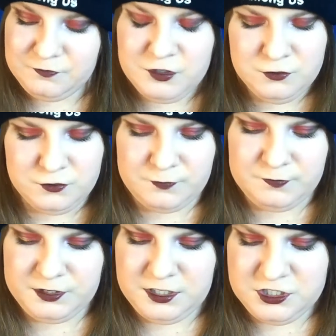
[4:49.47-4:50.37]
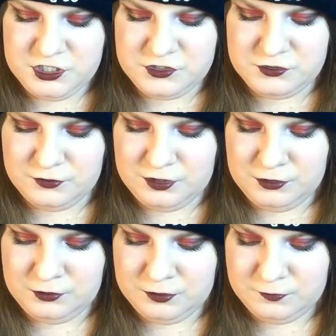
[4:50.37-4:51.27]
Ooh, a blush
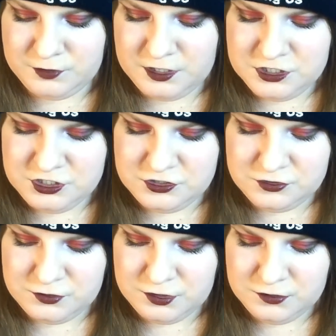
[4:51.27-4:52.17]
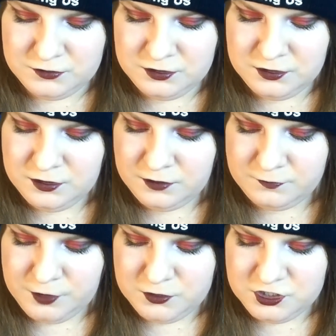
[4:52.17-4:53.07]
duo. Blush duo
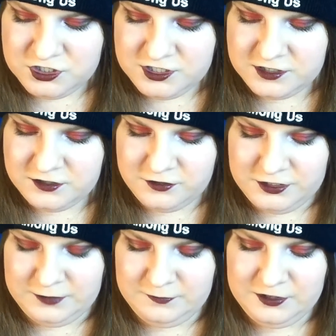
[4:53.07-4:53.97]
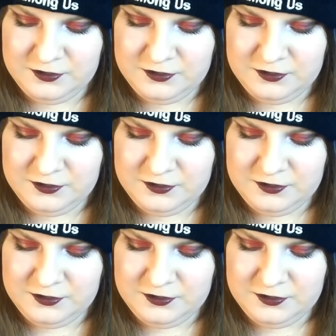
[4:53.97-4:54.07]
post-it cream.